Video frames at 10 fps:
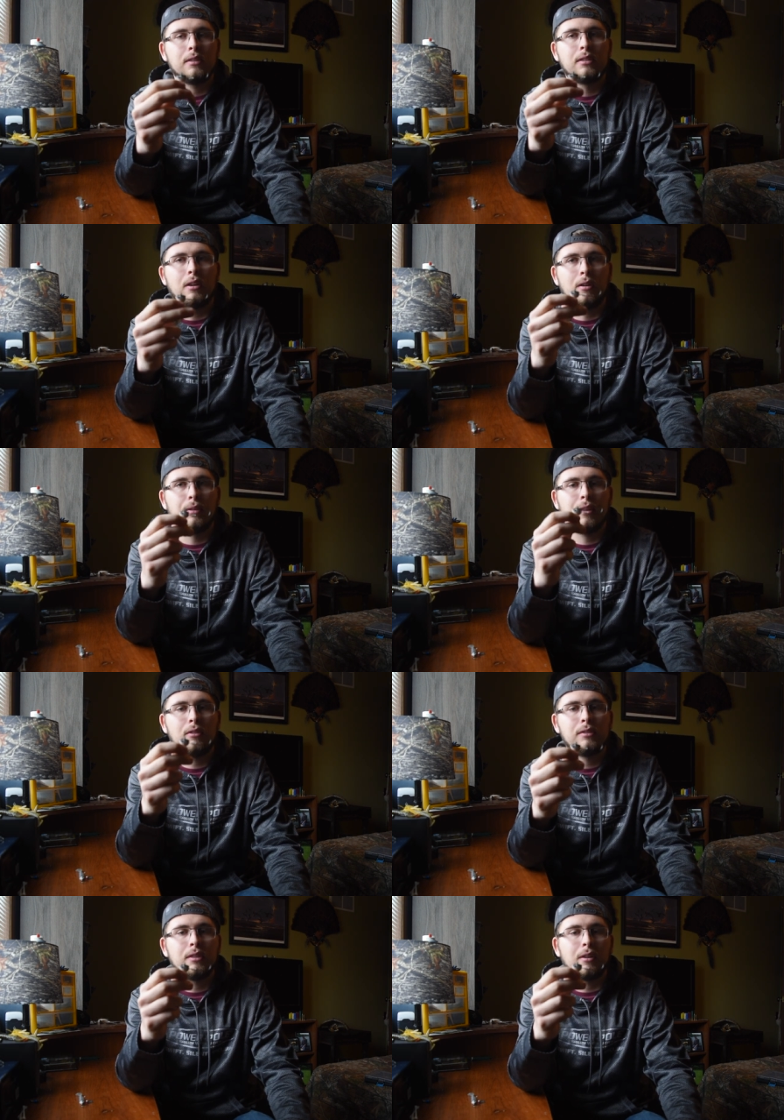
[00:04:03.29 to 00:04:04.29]
So
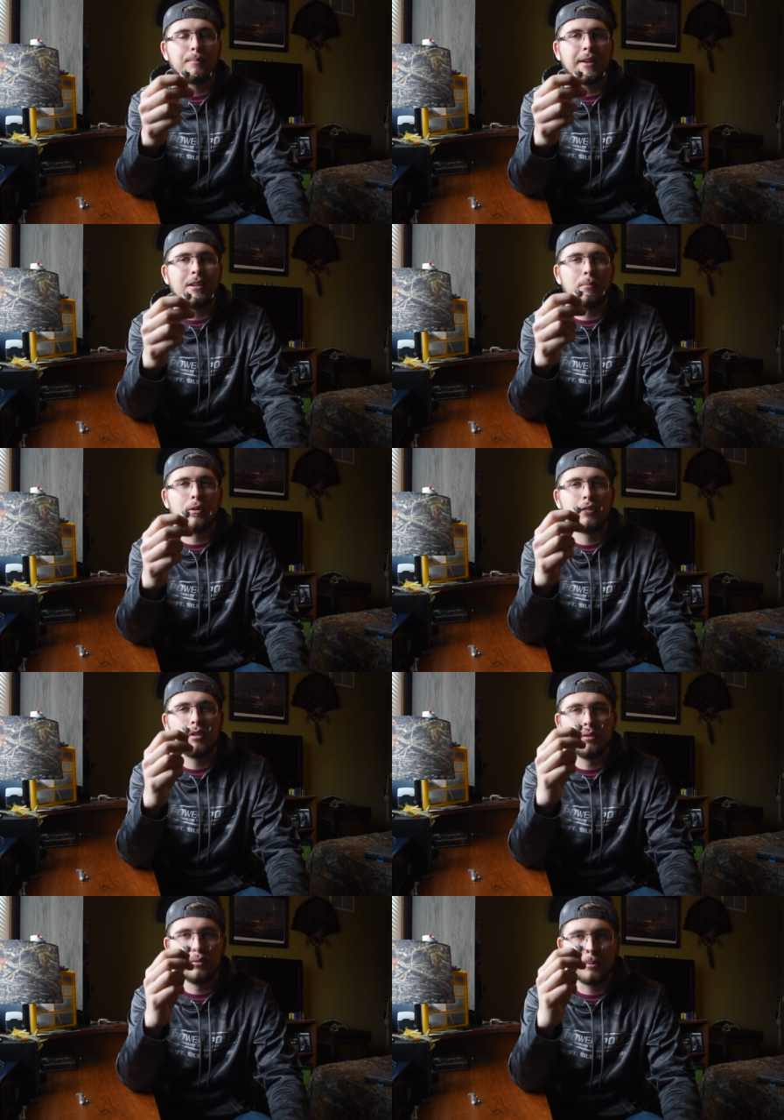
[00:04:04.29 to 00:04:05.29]
those are my number
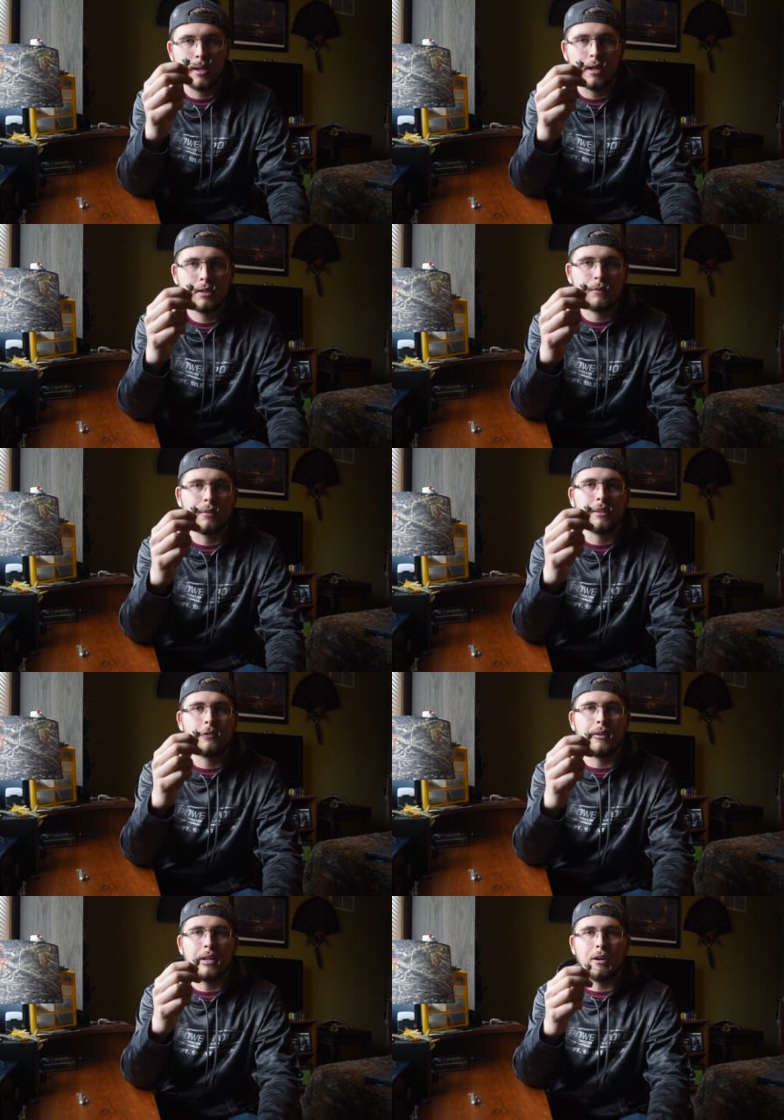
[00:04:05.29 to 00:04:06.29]
two picks for
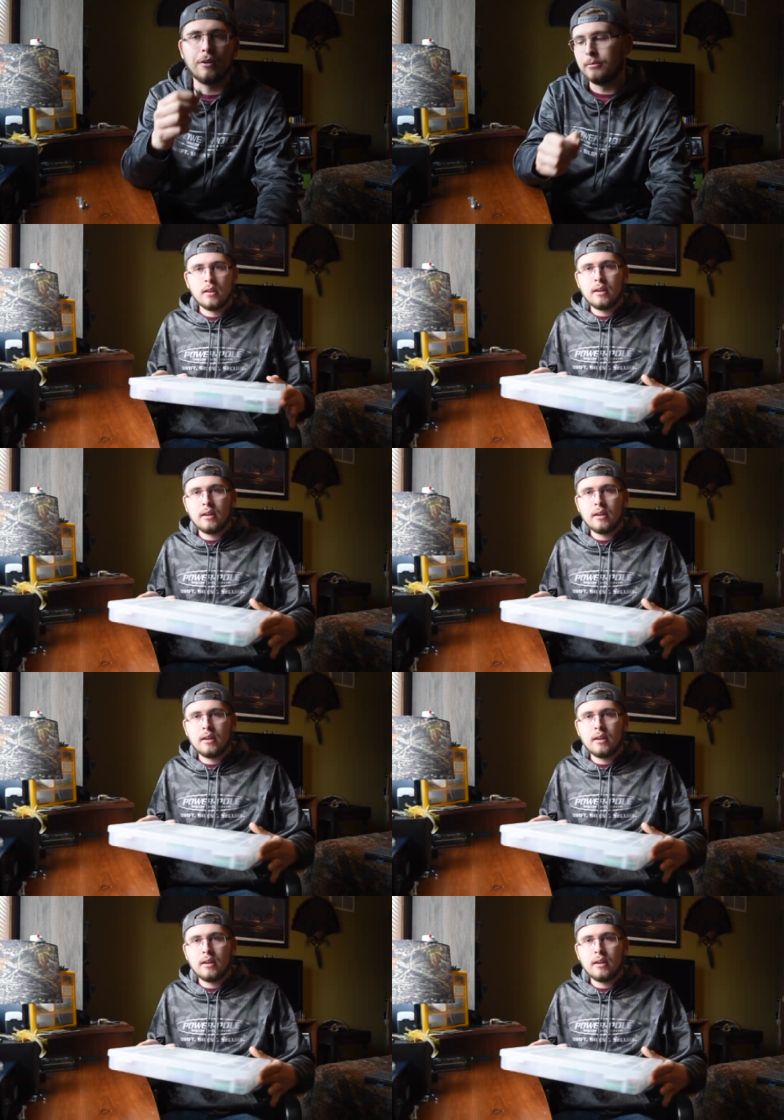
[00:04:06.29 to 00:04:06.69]
this video.